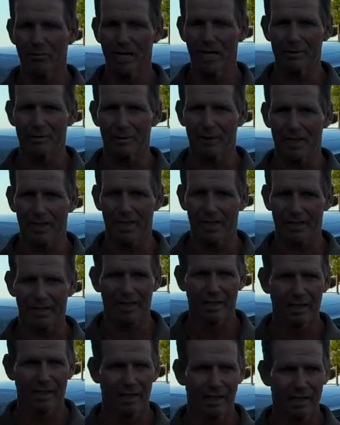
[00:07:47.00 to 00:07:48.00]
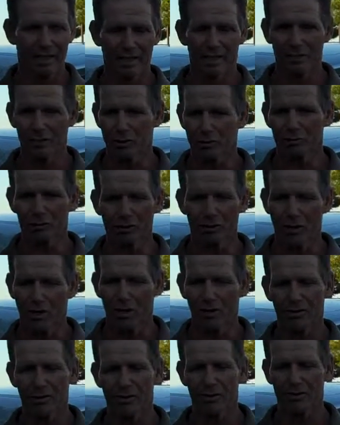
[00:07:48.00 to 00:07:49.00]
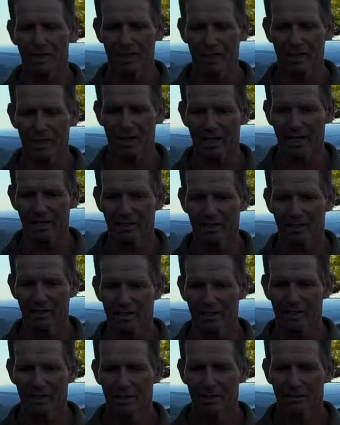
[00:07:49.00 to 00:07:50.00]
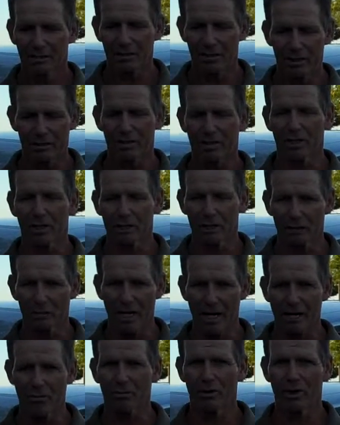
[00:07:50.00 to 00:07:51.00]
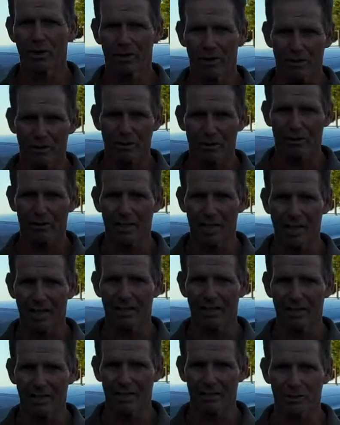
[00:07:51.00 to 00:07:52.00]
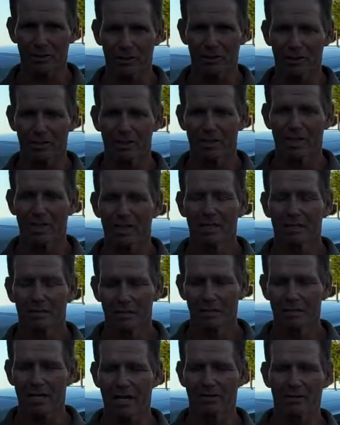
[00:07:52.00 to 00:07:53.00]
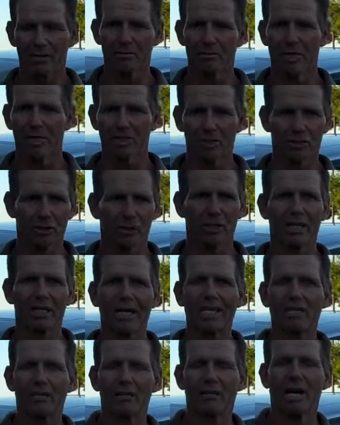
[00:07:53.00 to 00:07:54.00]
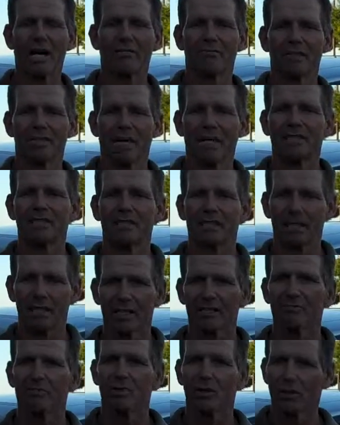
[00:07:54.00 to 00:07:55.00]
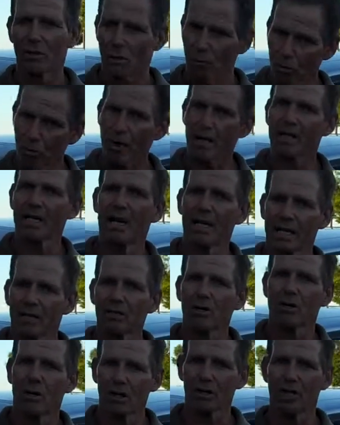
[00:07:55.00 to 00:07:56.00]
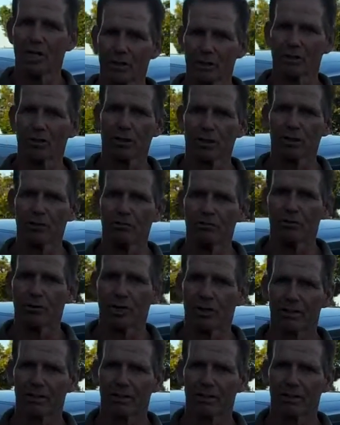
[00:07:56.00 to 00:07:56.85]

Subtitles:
plate, and you do all the research, groundwork, and all that. I just have to make sure that you have an idea of what kind of car that you're looking for.